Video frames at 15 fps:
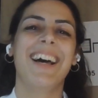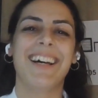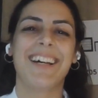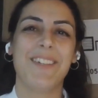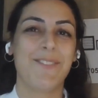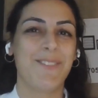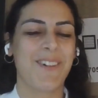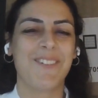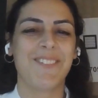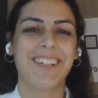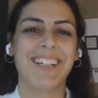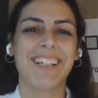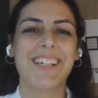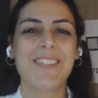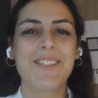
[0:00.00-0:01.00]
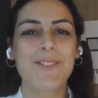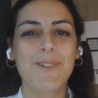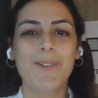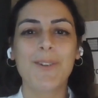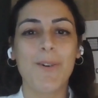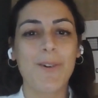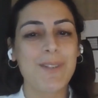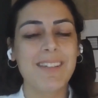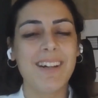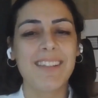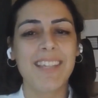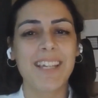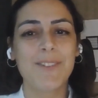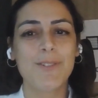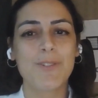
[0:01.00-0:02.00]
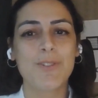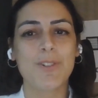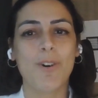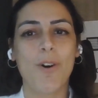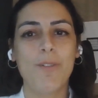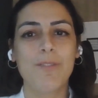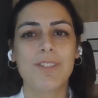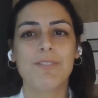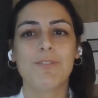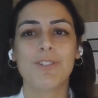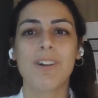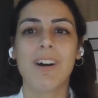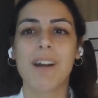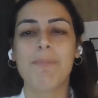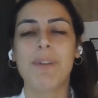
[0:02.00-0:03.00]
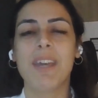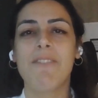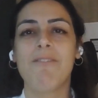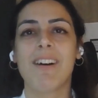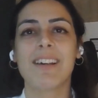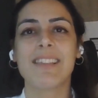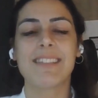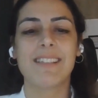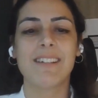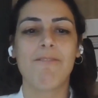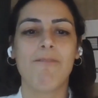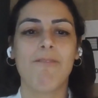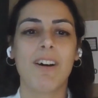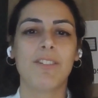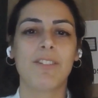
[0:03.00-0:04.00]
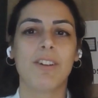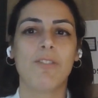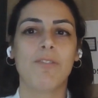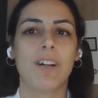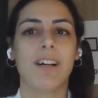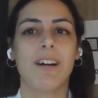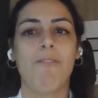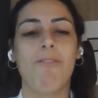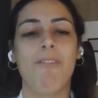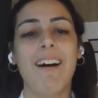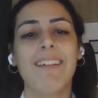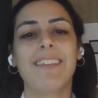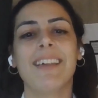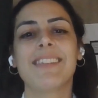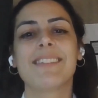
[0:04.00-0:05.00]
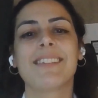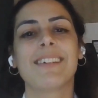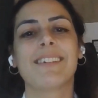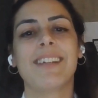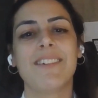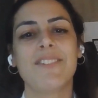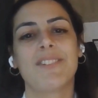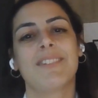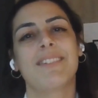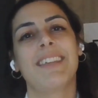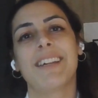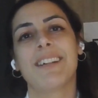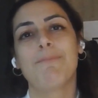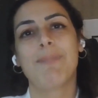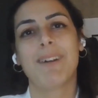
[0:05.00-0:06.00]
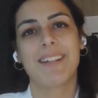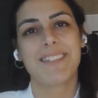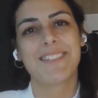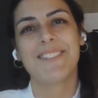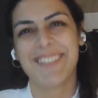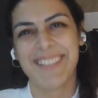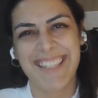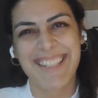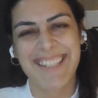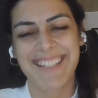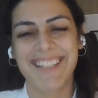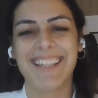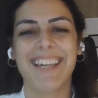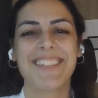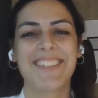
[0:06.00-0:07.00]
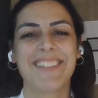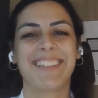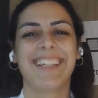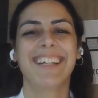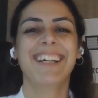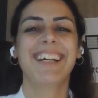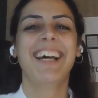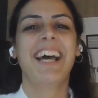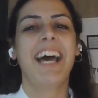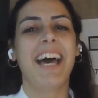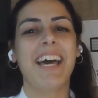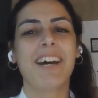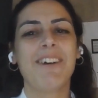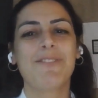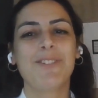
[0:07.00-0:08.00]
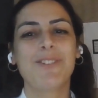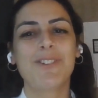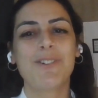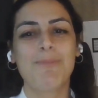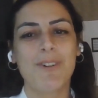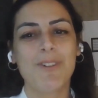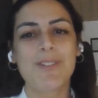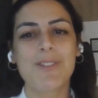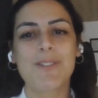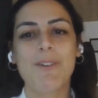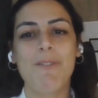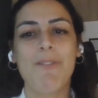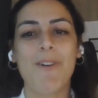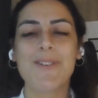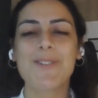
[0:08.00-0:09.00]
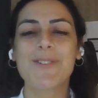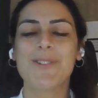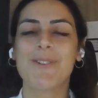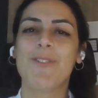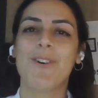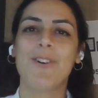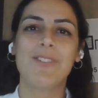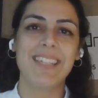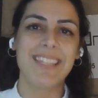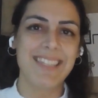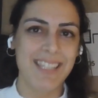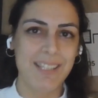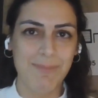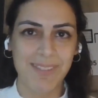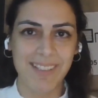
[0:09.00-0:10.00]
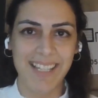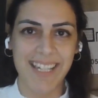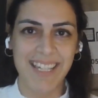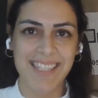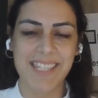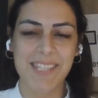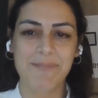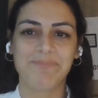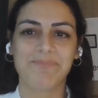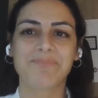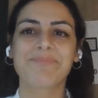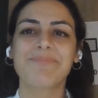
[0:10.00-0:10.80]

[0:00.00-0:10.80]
So the OCR technology of the VooDoo RPA was the one that scratched their particular itch, actually. VooDoo robots, first of all, reads the plates